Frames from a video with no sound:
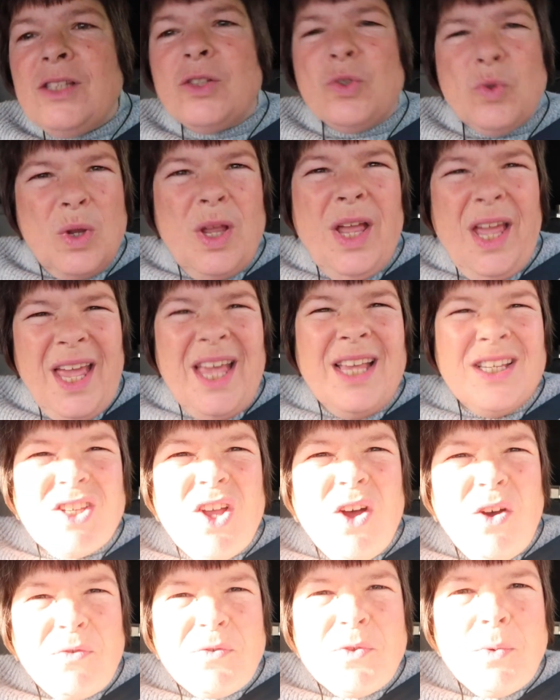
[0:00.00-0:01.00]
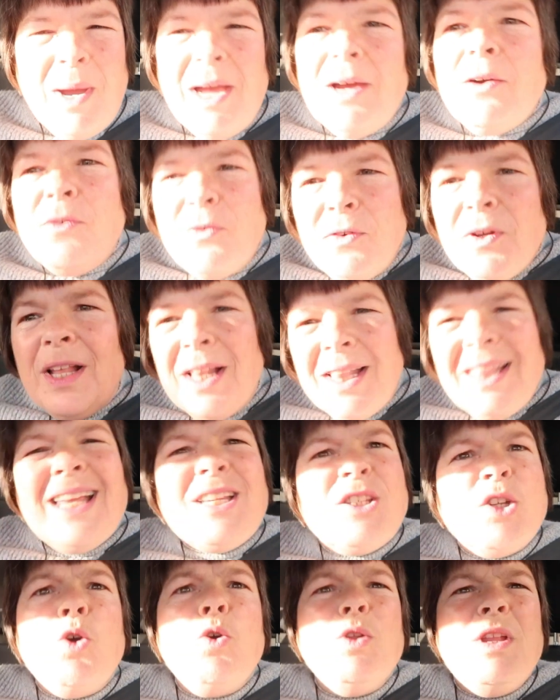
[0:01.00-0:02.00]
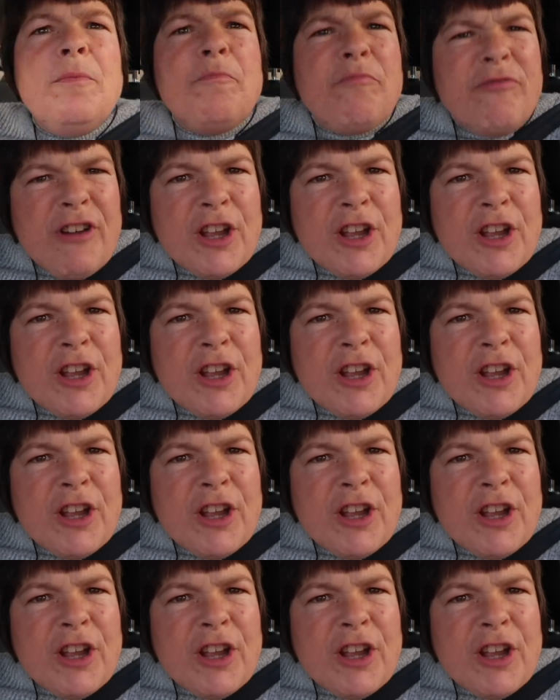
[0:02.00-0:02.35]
it's half 12. Let's call it